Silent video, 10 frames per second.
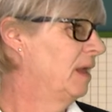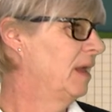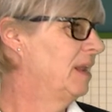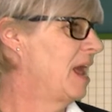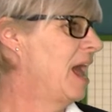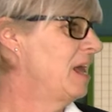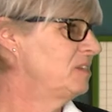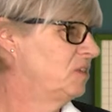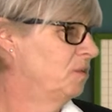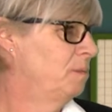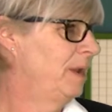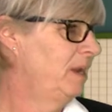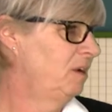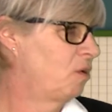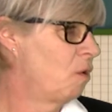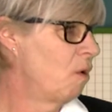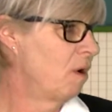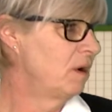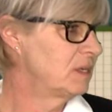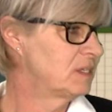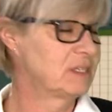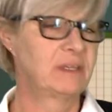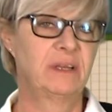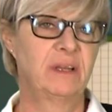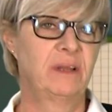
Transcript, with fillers: And as your main course,